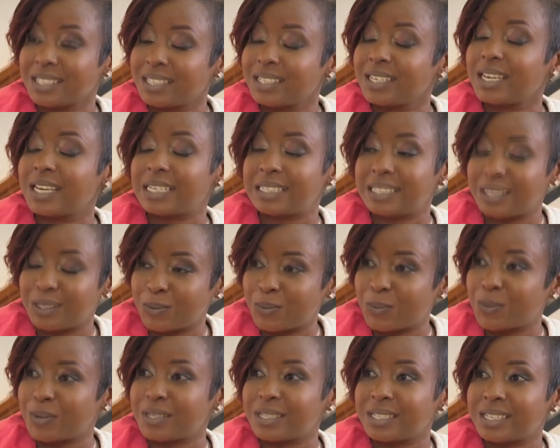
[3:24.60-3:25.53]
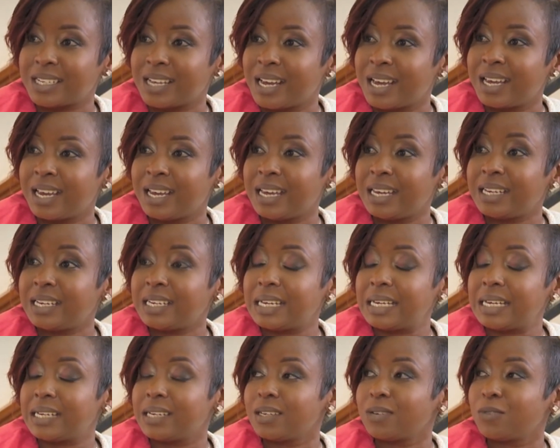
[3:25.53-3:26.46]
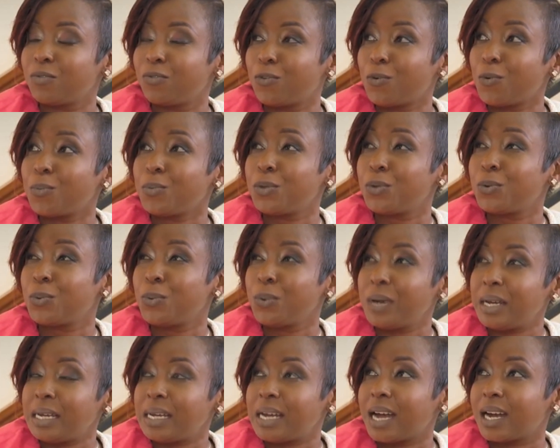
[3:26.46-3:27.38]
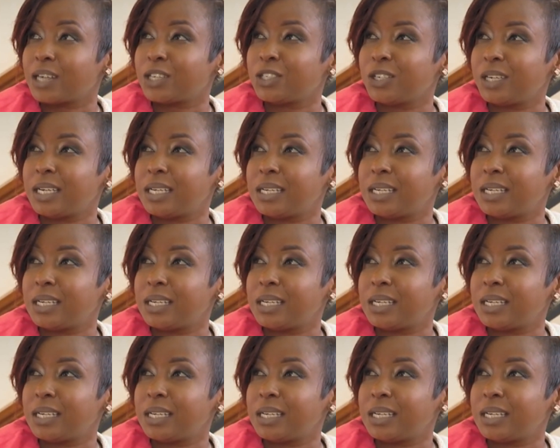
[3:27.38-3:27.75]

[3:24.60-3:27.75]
it once the case is over. Can't wait for